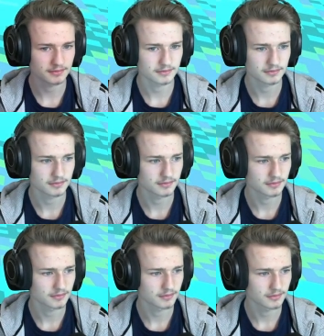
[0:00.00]

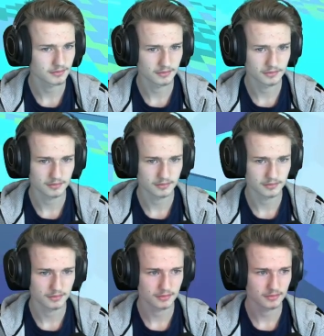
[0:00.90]

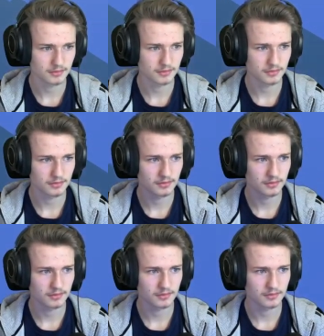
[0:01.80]

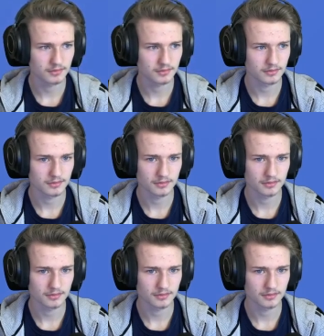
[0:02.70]
Nobody speaks.